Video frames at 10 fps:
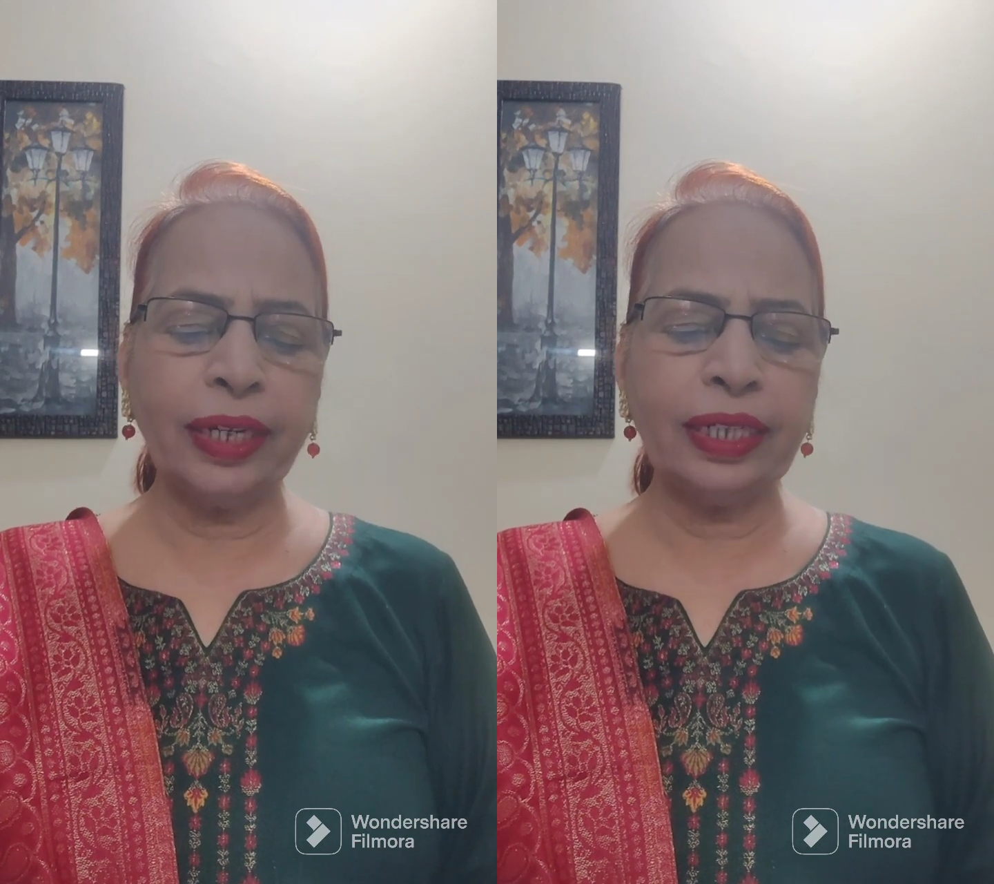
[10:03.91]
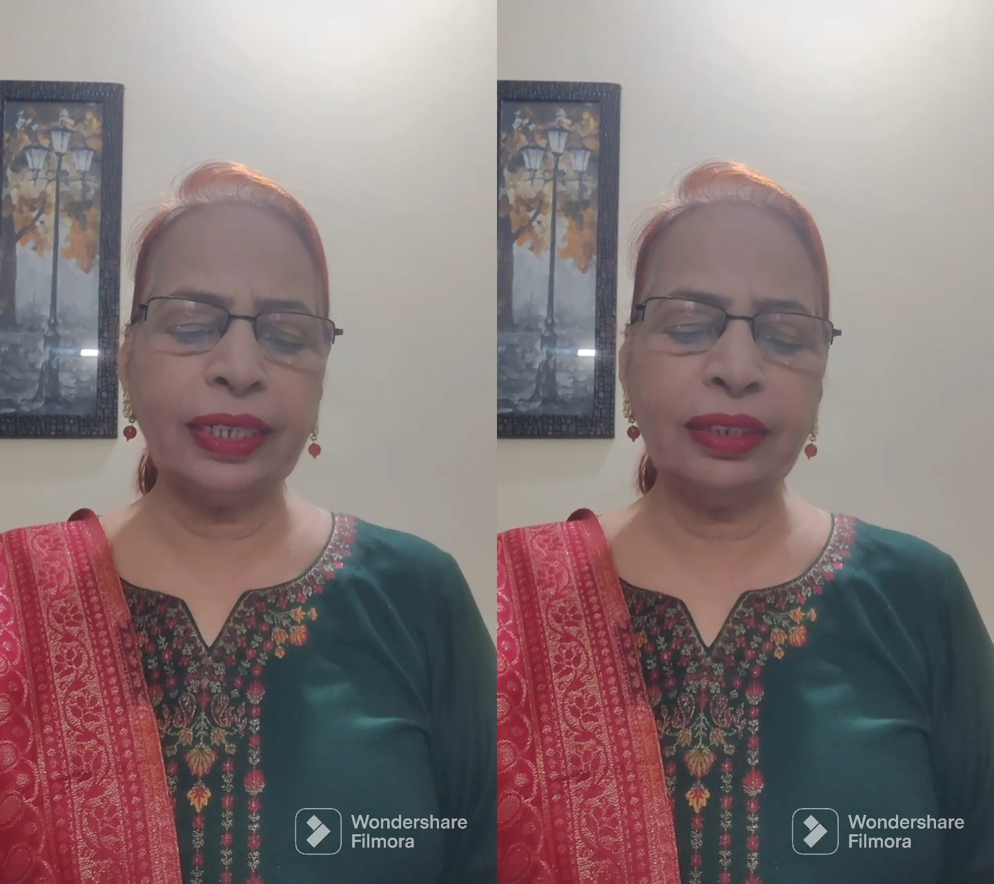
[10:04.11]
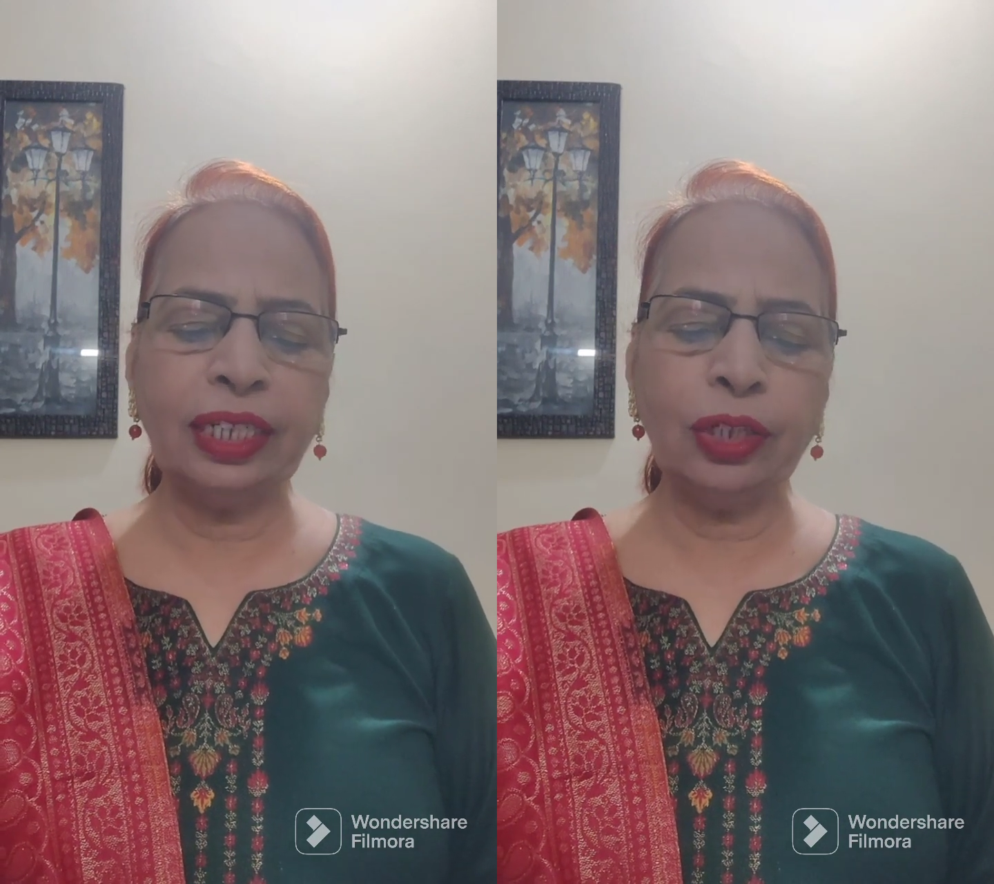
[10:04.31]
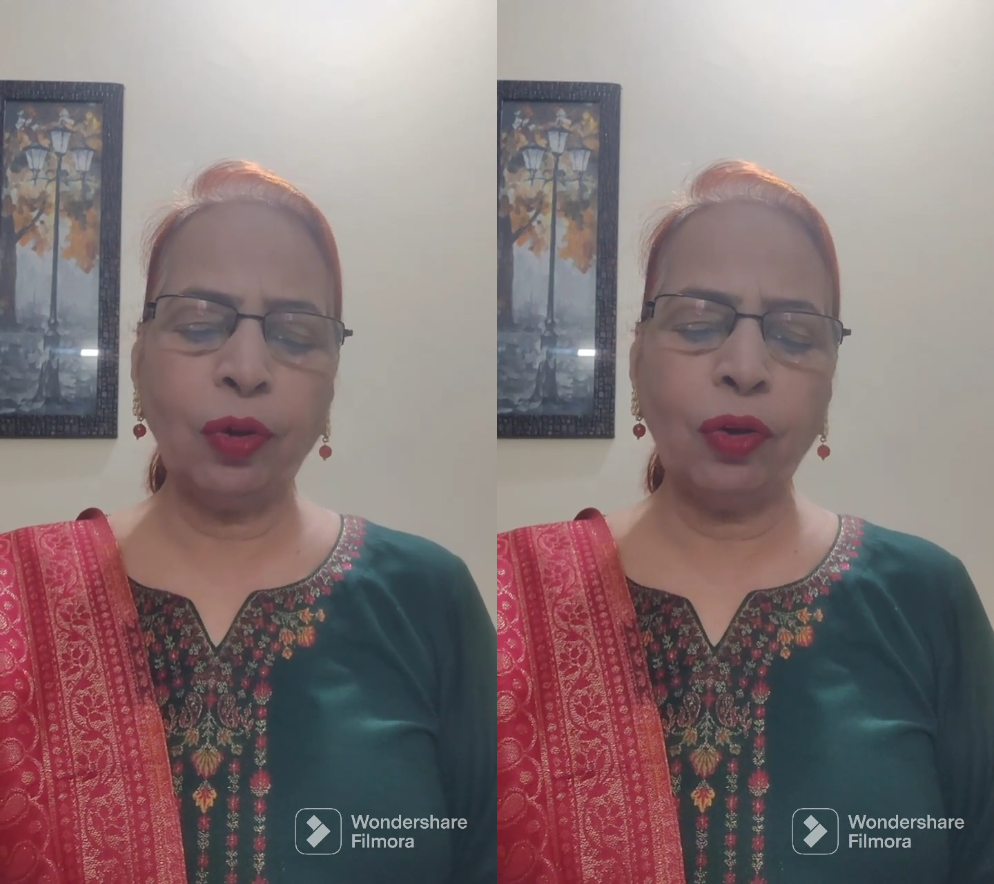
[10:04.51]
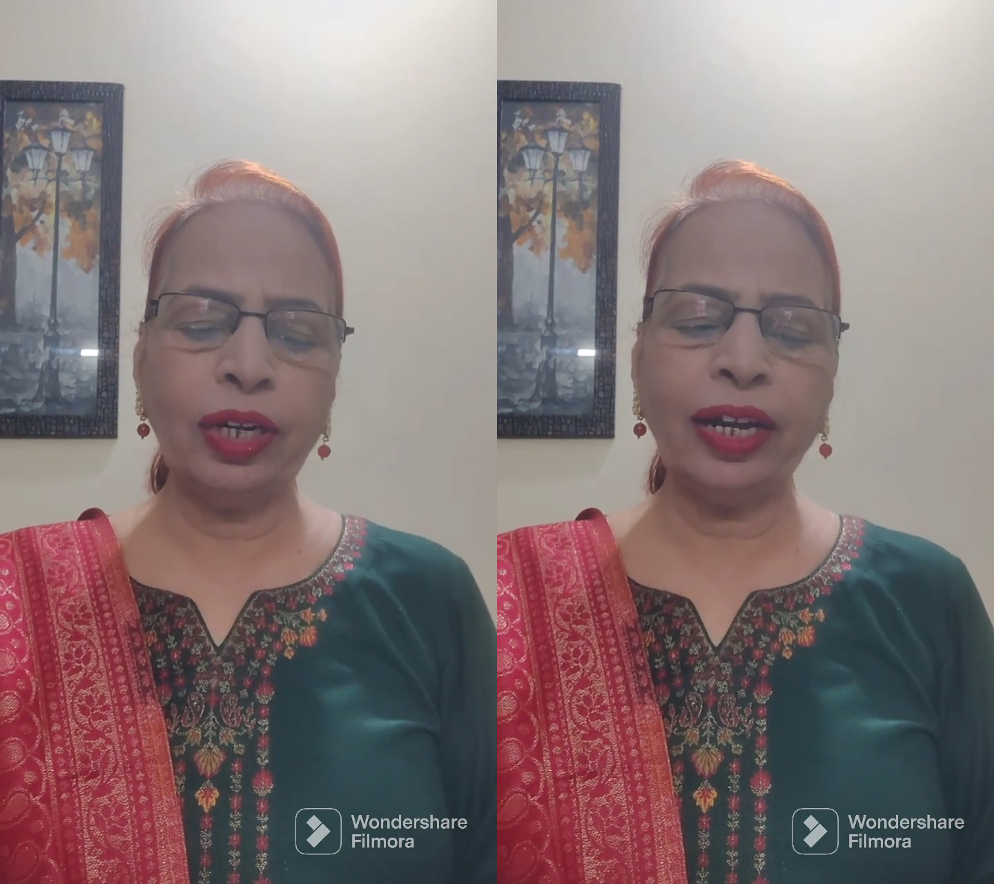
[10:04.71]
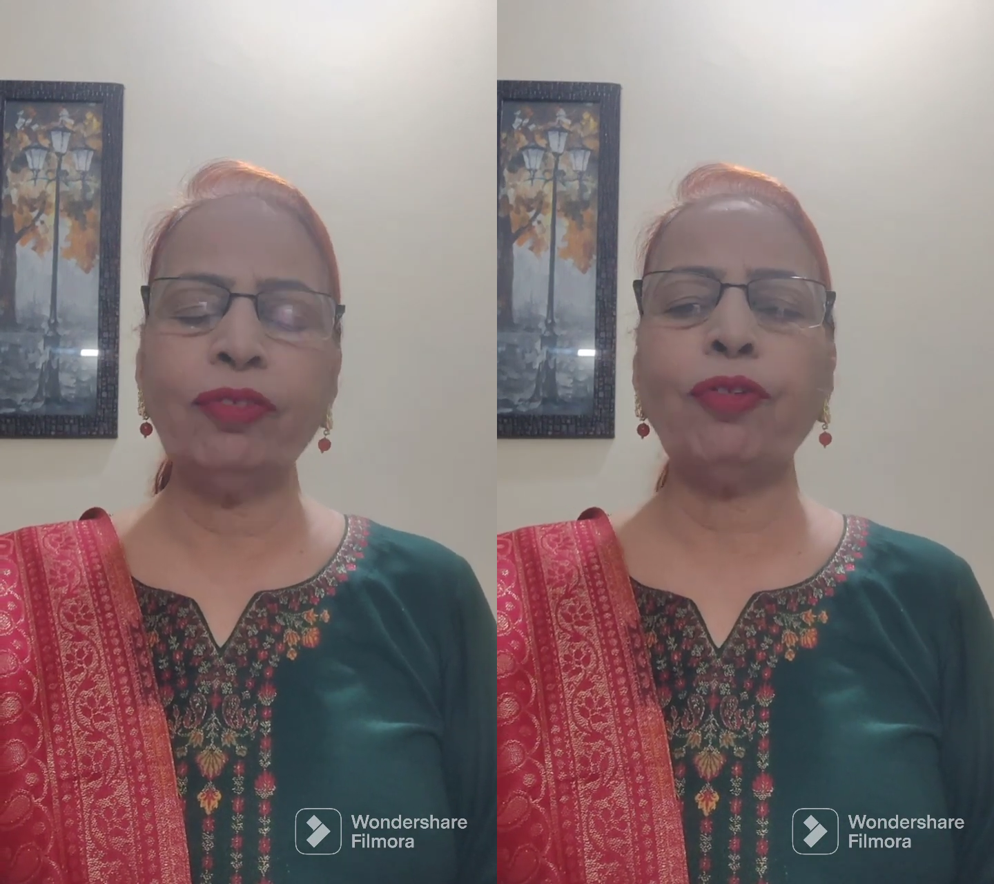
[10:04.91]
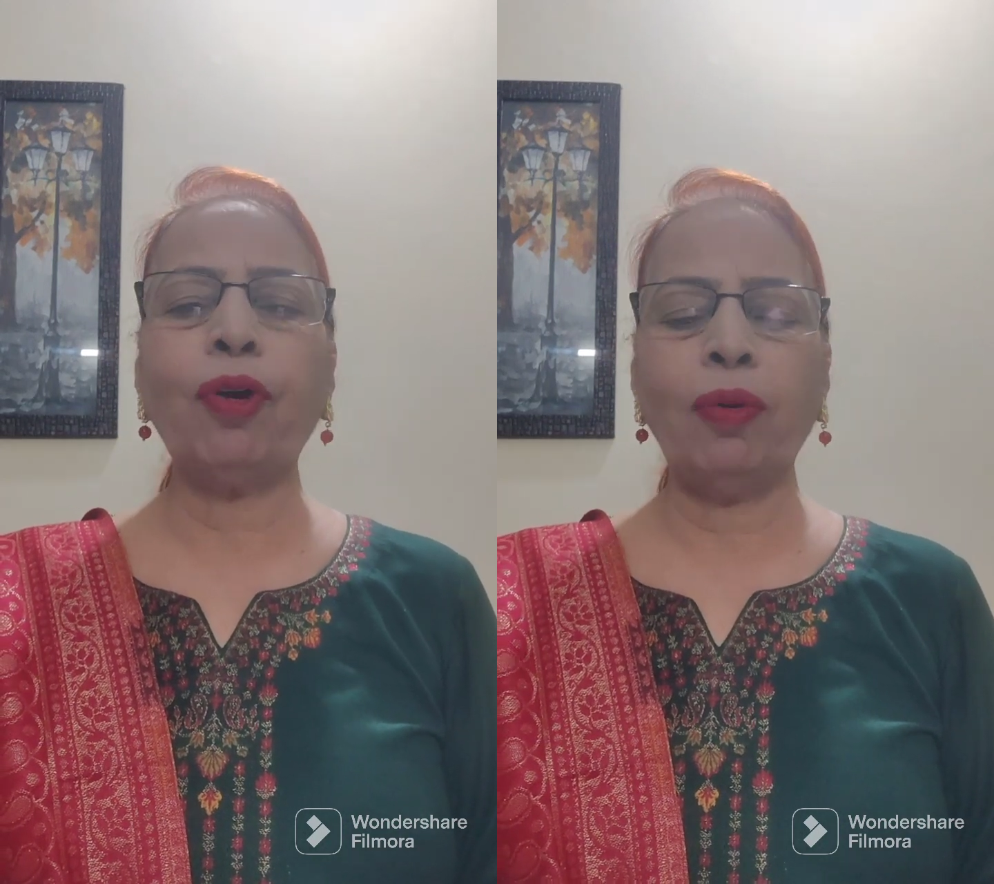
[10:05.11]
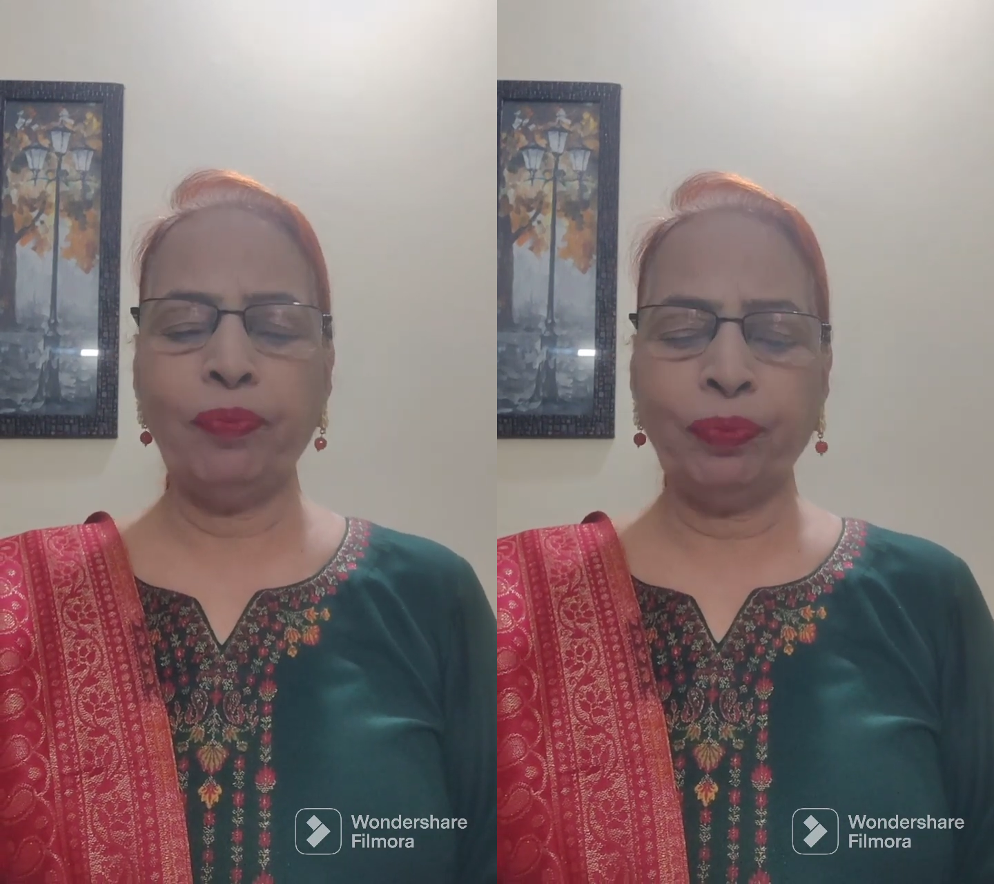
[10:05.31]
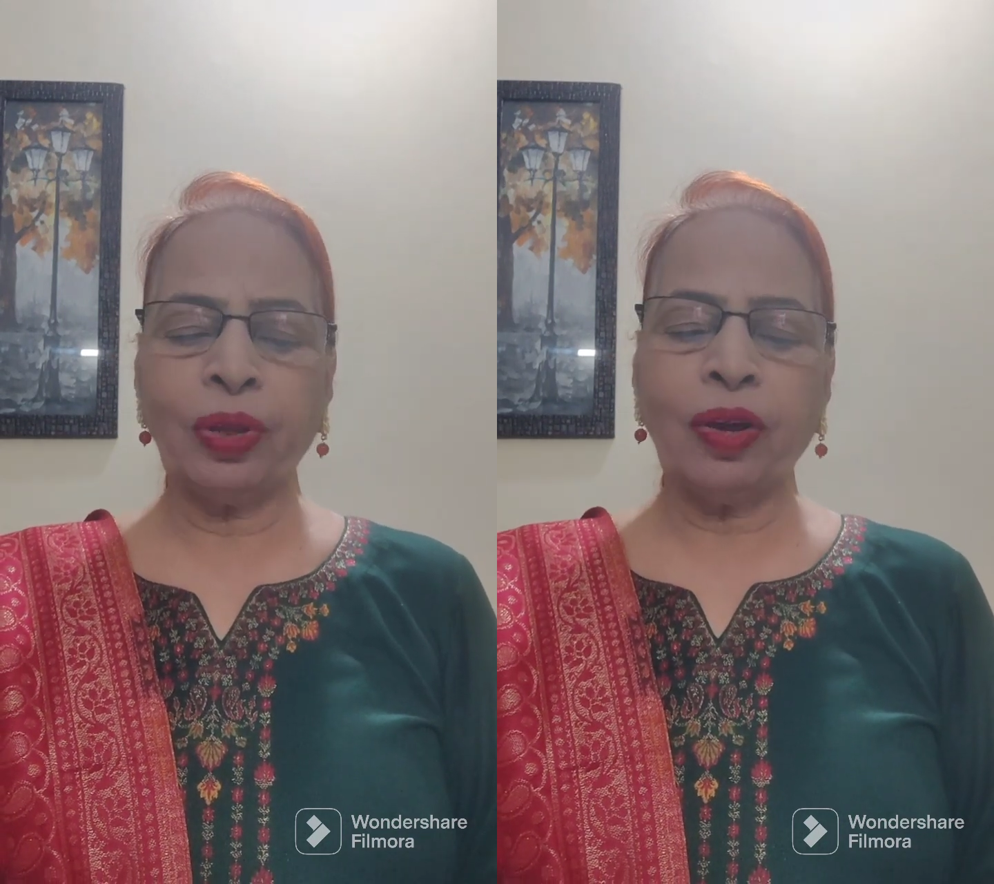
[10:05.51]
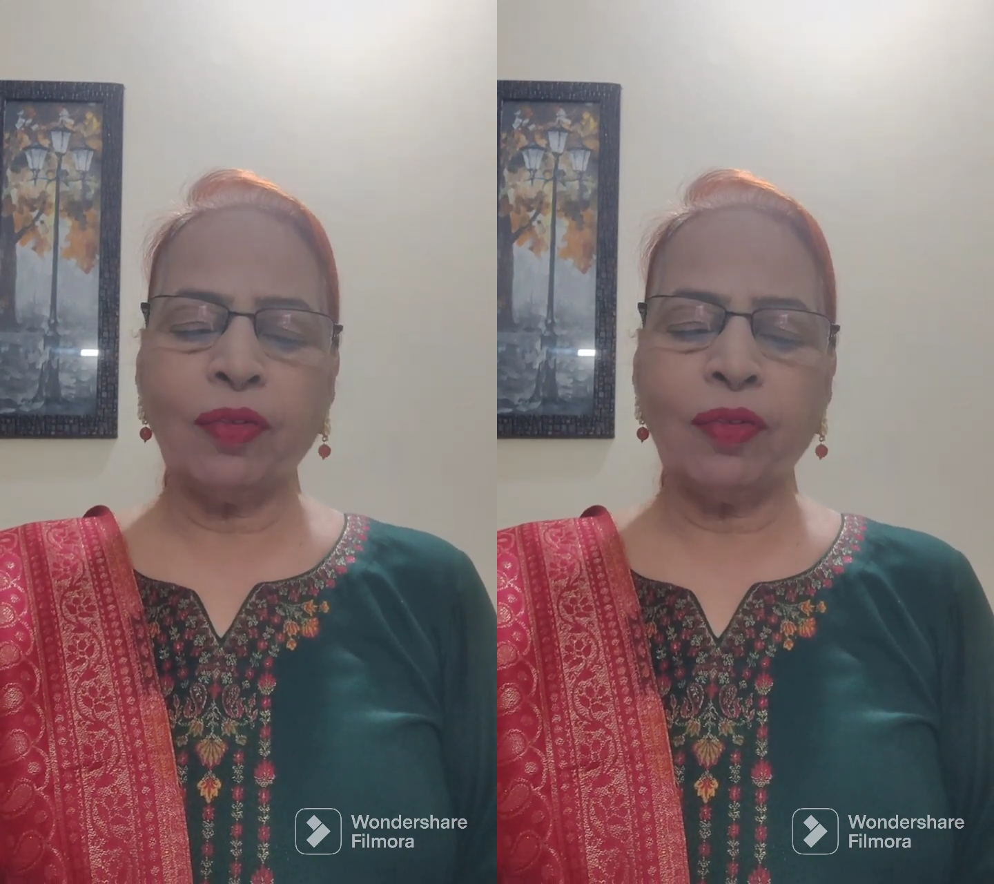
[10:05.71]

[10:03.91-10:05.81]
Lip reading: edit the online form